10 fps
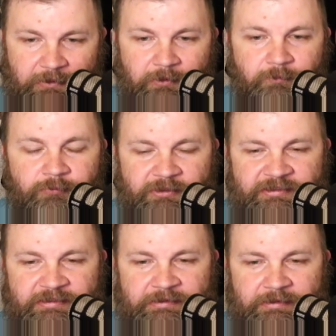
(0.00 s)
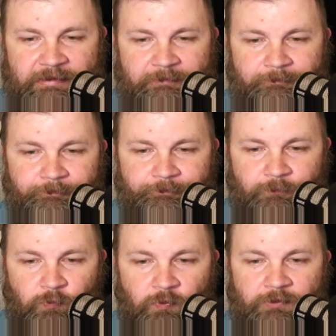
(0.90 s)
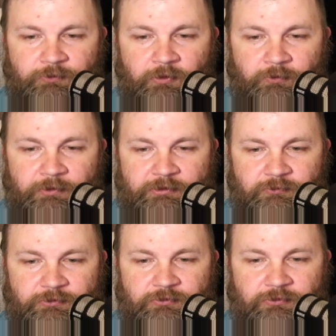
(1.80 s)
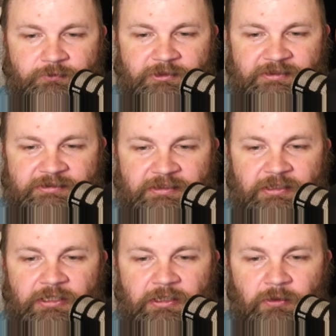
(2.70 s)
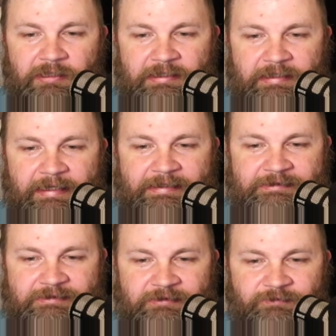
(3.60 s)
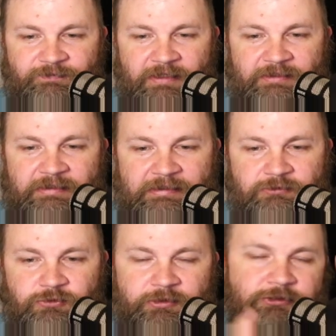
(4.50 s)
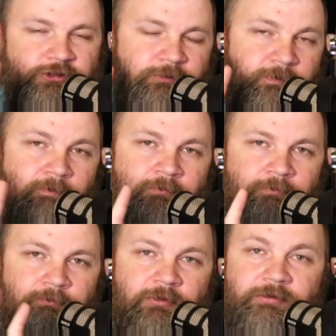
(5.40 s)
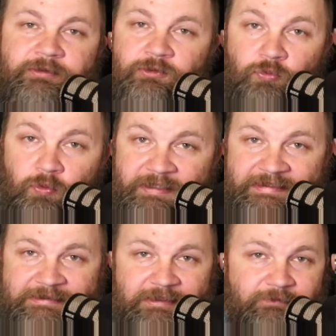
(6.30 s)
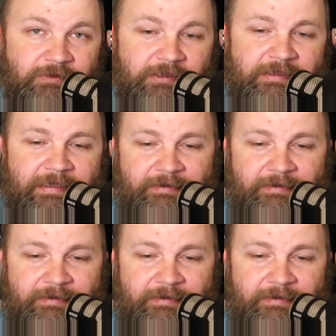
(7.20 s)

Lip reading: pretty well known as well too, because he has an effect that triggers your bury twice and everything like that.